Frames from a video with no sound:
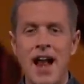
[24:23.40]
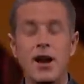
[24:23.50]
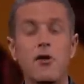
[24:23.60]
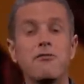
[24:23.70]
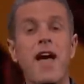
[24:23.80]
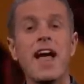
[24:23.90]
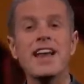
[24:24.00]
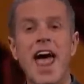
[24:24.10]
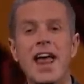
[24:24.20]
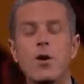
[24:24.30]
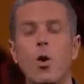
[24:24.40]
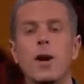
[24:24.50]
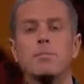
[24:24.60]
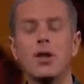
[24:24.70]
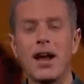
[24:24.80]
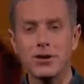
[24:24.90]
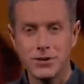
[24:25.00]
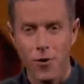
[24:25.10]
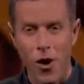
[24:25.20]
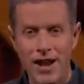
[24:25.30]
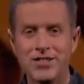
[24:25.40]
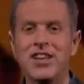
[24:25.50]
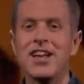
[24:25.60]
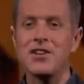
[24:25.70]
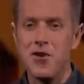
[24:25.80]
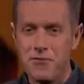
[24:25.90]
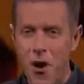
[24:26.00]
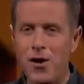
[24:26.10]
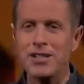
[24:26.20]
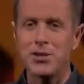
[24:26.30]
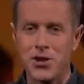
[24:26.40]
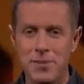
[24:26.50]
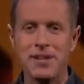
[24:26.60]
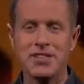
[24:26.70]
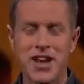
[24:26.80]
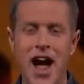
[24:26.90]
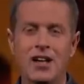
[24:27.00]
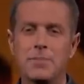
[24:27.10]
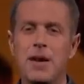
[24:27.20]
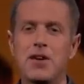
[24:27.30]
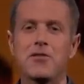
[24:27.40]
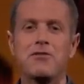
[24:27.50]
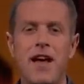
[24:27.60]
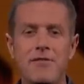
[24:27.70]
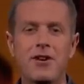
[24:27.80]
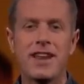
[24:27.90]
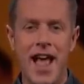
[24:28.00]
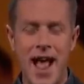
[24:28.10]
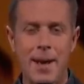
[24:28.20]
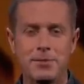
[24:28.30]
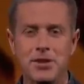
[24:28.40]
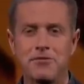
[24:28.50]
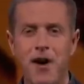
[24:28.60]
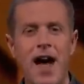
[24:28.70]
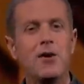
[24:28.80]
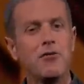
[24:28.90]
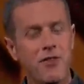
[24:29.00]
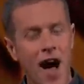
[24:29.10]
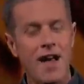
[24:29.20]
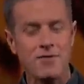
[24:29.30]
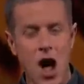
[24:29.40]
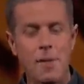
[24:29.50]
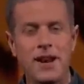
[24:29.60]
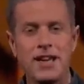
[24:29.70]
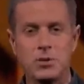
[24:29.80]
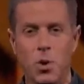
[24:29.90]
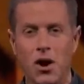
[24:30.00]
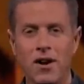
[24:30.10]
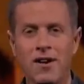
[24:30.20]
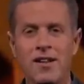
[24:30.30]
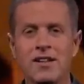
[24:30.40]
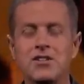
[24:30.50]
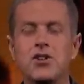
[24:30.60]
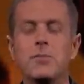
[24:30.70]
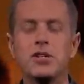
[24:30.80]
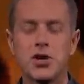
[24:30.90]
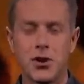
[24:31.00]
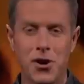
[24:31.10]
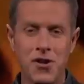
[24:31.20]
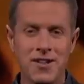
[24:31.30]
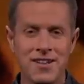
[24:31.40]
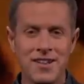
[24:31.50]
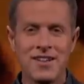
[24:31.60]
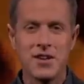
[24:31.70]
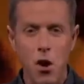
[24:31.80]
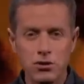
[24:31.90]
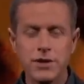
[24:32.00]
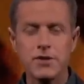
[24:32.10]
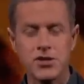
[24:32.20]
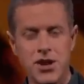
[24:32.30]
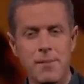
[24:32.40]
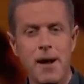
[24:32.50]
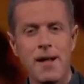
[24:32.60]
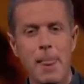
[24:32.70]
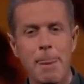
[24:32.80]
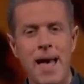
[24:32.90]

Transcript: And in our fan category, Player's Voice, you voted tournament style to pick your favorite games. The final five nominees were okay. Doom Eternal, Ghost of Tsushima,